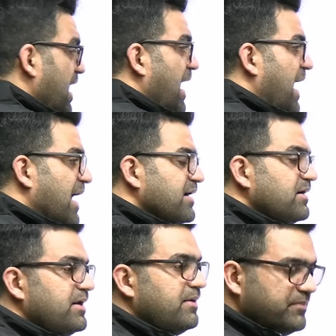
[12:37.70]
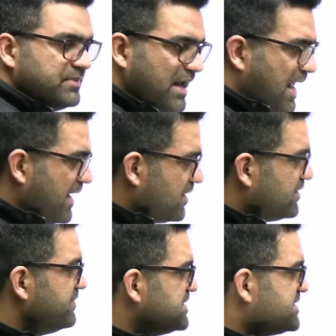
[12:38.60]
and another
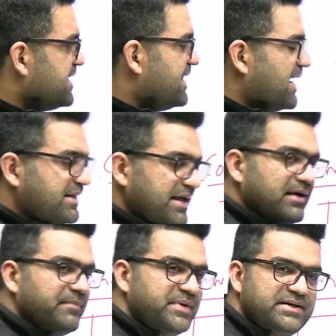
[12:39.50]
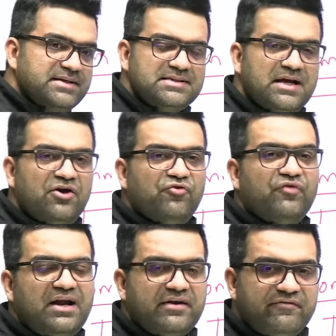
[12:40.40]
mistake that they commit is, while
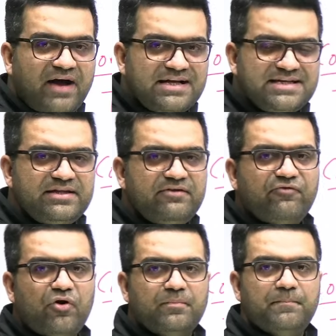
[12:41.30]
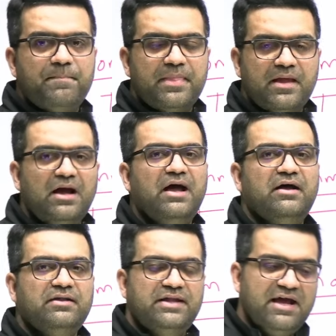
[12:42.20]
revising the form,
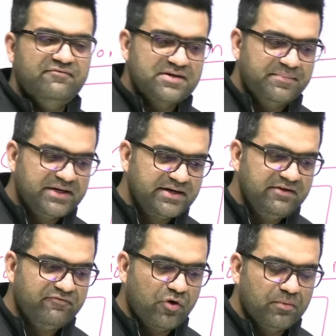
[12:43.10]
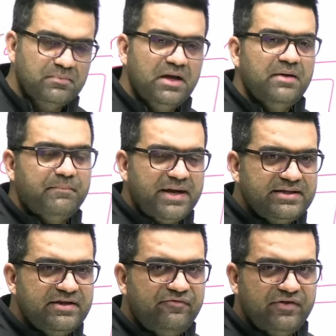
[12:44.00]
they have submitted the form, paid the
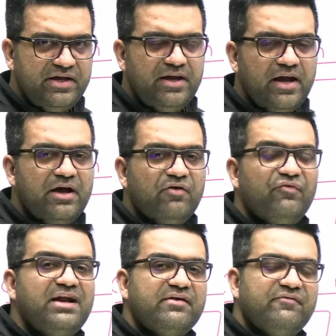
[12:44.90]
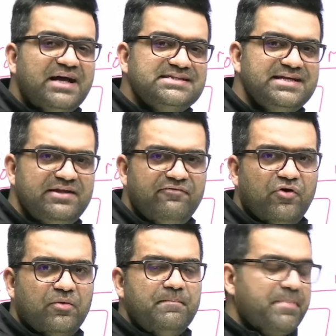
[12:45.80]
fee. While revising the
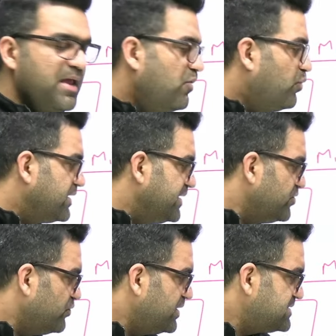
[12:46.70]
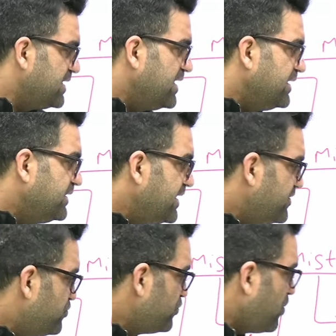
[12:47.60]
form, what they do is they do
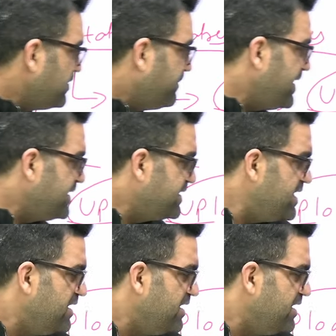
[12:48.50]
not pay the